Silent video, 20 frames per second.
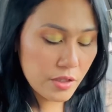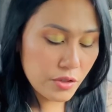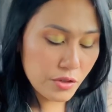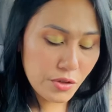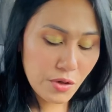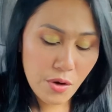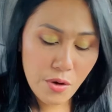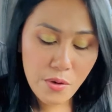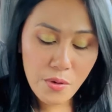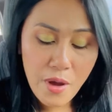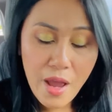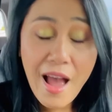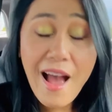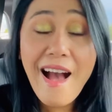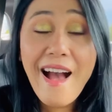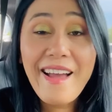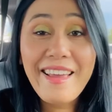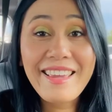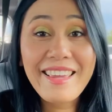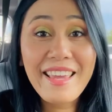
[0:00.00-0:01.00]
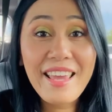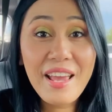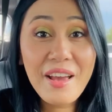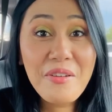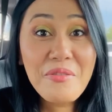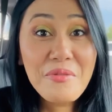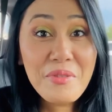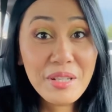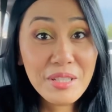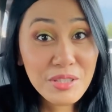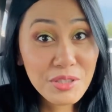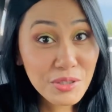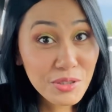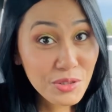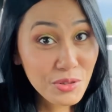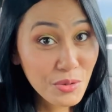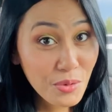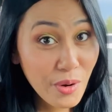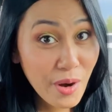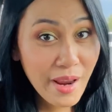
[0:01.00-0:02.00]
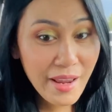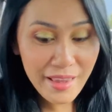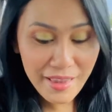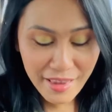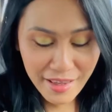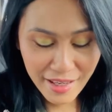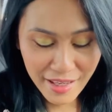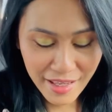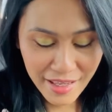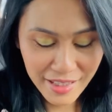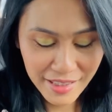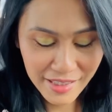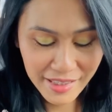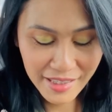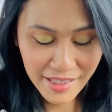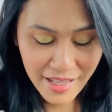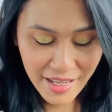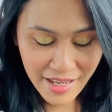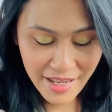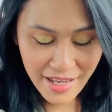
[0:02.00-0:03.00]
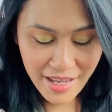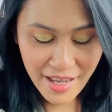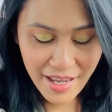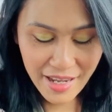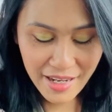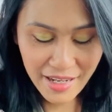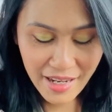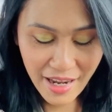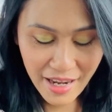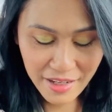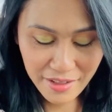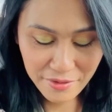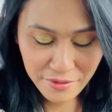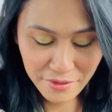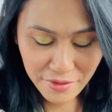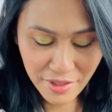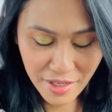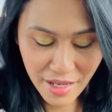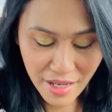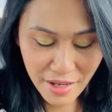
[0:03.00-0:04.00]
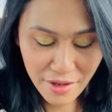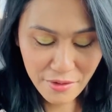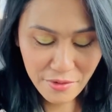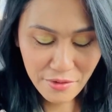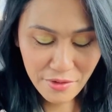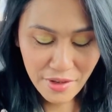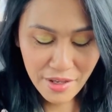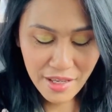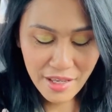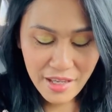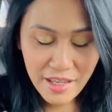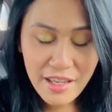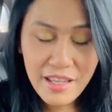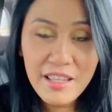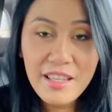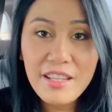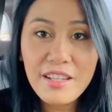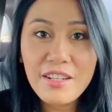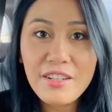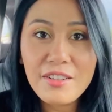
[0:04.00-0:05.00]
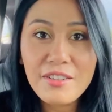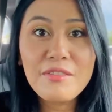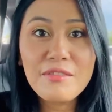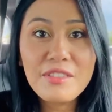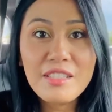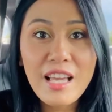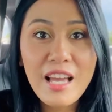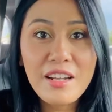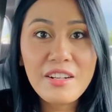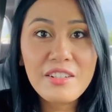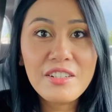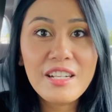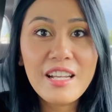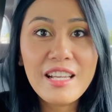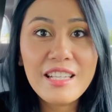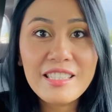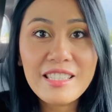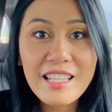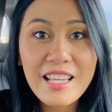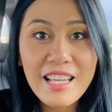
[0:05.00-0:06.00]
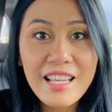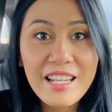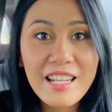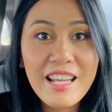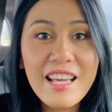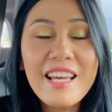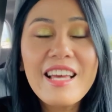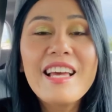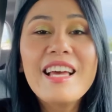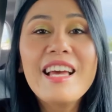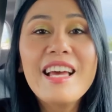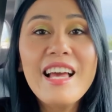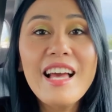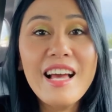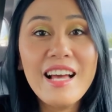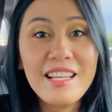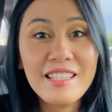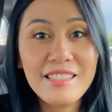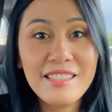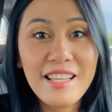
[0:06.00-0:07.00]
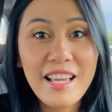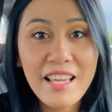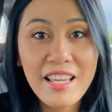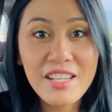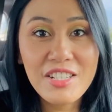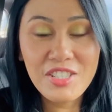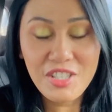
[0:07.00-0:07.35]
So I can't wait to try this and kind of give, you know, Saturday Skin a second